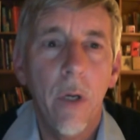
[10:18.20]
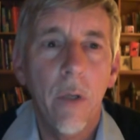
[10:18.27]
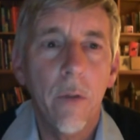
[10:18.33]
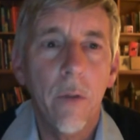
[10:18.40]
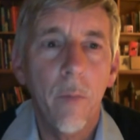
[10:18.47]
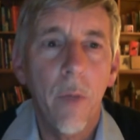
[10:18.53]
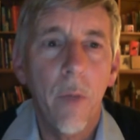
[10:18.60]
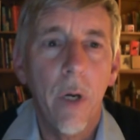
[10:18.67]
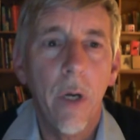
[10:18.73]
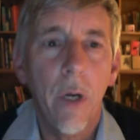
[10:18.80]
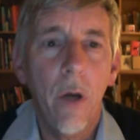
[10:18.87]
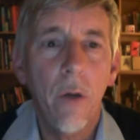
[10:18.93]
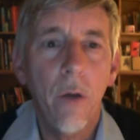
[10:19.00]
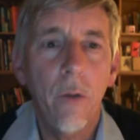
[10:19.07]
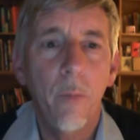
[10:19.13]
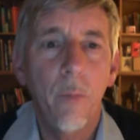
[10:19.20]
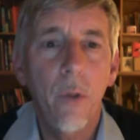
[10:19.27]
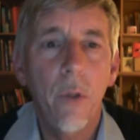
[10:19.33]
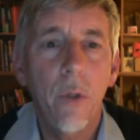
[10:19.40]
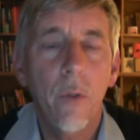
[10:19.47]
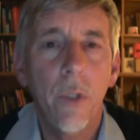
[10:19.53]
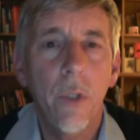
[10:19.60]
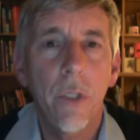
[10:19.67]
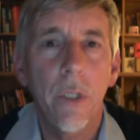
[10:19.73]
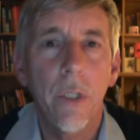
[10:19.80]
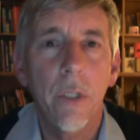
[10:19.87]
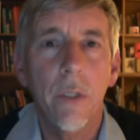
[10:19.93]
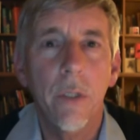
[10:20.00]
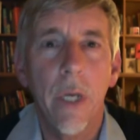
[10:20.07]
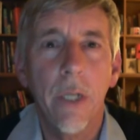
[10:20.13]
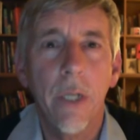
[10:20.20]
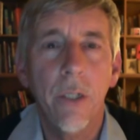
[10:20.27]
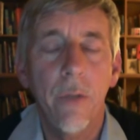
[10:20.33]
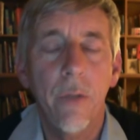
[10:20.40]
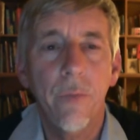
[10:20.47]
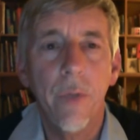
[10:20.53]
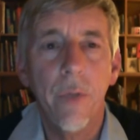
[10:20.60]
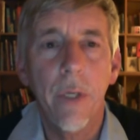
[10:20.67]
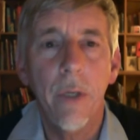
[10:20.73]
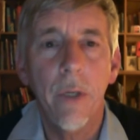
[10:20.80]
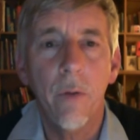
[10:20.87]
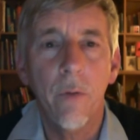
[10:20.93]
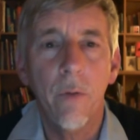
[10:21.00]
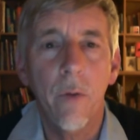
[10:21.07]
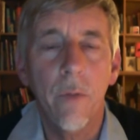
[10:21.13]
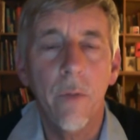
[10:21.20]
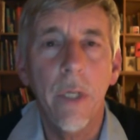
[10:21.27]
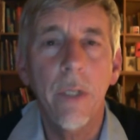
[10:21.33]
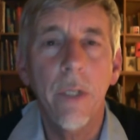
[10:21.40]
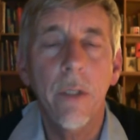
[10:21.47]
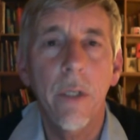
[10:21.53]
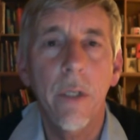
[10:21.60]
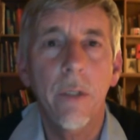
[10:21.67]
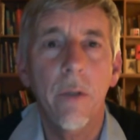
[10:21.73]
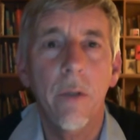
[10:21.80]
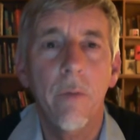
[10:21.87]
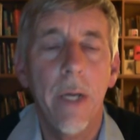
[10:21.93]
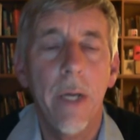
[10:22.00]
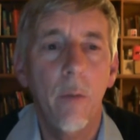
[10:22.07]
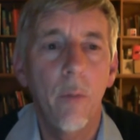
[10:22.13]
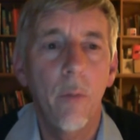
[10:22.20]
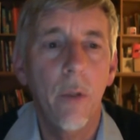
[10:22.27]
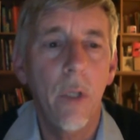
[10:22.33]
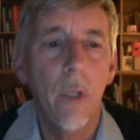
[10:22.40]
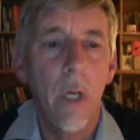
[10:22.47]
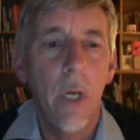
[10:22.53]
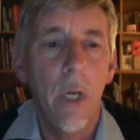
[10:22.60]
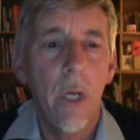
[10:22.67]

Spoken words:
my own book, which is actually free on the internet available,